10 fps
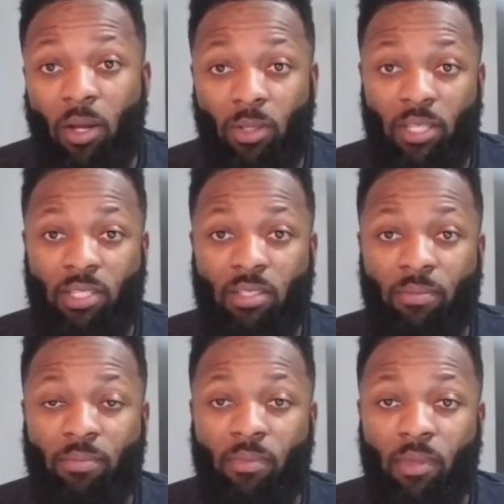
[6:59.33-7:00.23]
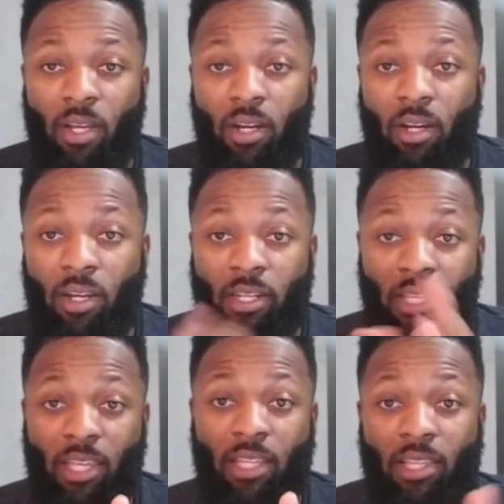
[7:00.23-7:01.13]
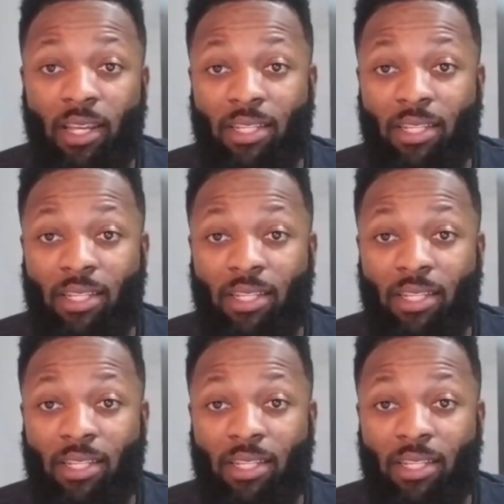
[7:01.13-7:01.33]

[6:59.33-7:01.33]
list. And again, like I